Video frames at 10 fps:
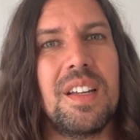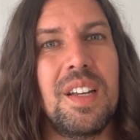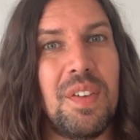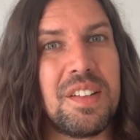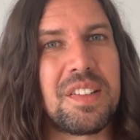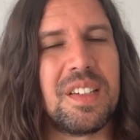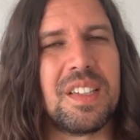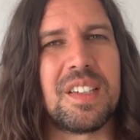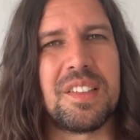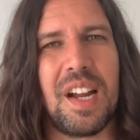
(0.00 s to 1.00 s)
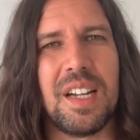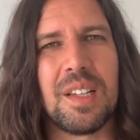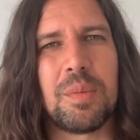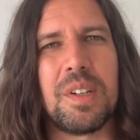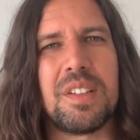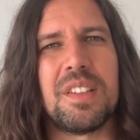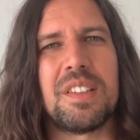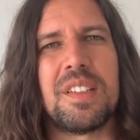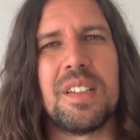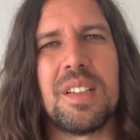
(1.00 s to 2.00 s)
eventually curtailed, which
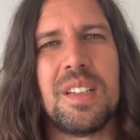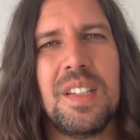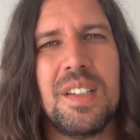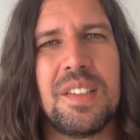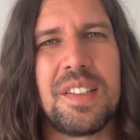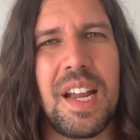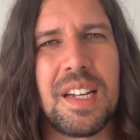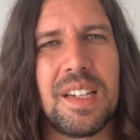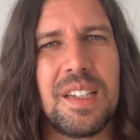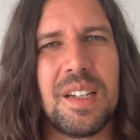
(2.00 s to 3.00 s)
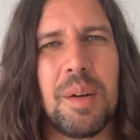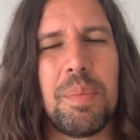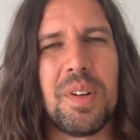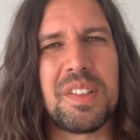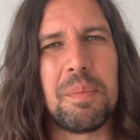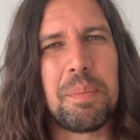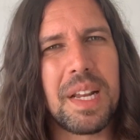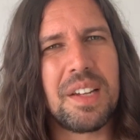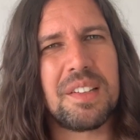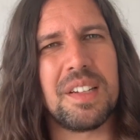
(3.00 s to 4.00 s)
is still sadly a
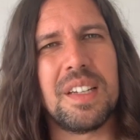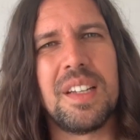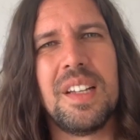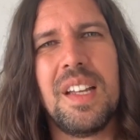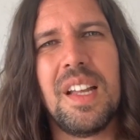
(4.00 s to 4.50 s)
possibility.